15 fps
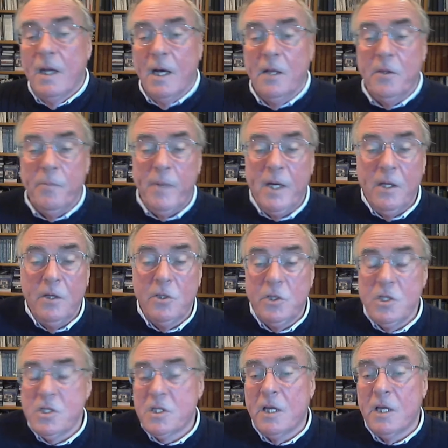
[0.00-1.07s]
other
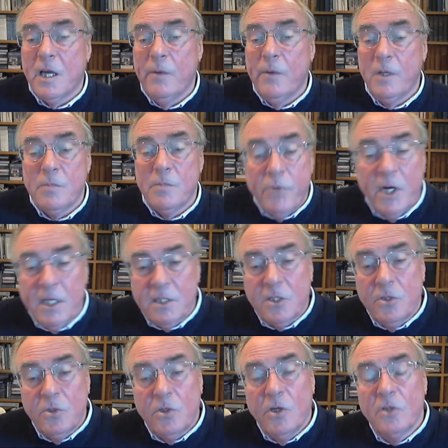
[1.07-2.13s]
biologists can go into
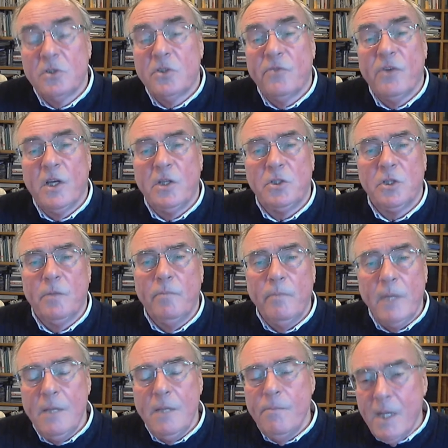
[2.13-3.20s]
practical conservation.
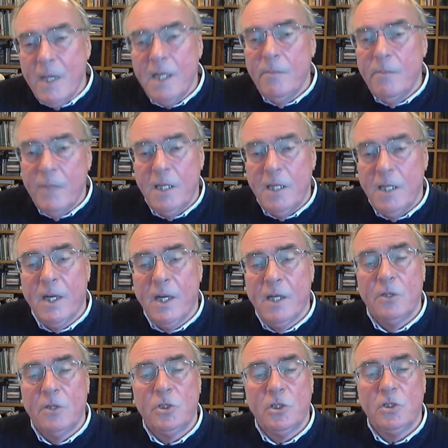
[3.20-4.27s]
Many, many, many
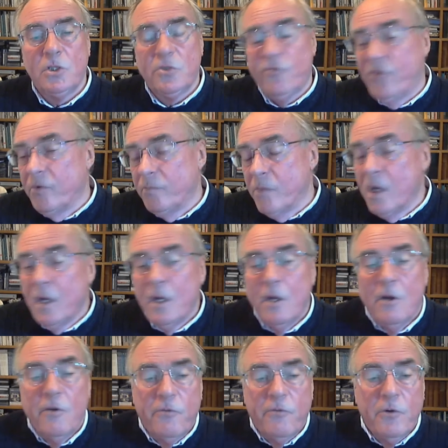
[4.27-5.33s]
biologists from,
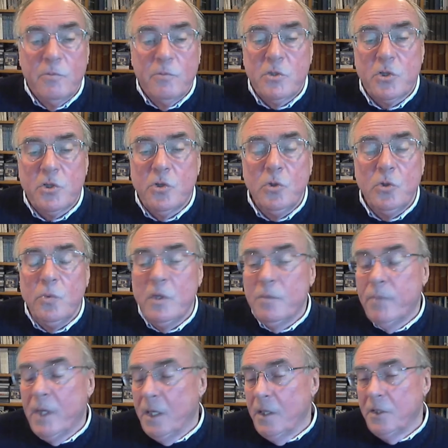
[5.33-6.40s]
from school with
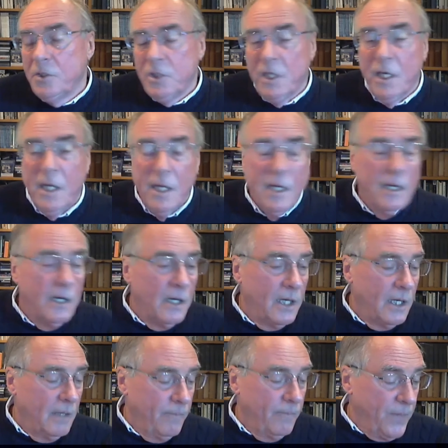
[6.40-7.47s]
biology A,
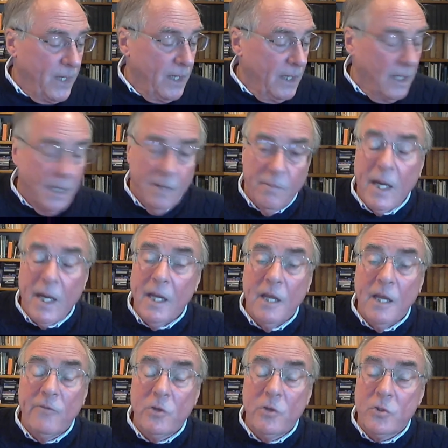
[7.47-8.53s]
um, A
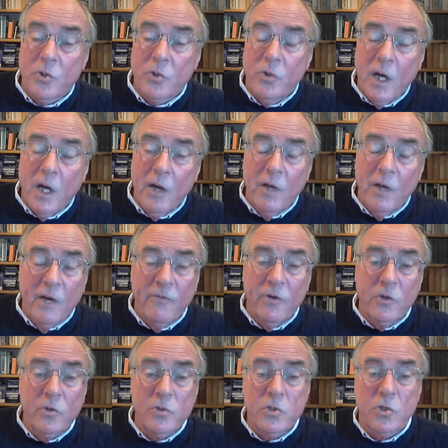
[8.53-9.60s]
levels or O
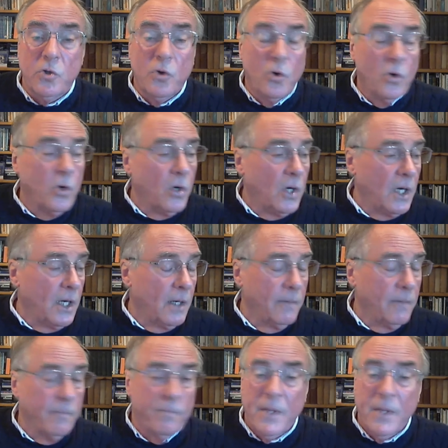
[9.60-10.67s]
levels or
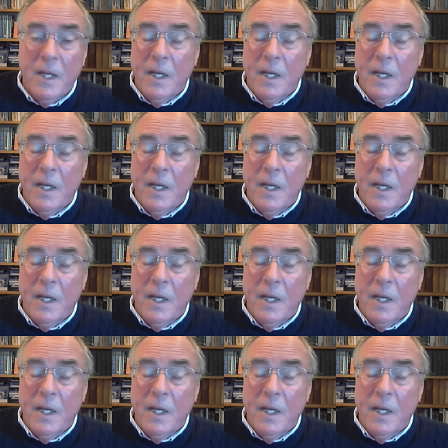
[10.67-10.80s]
um,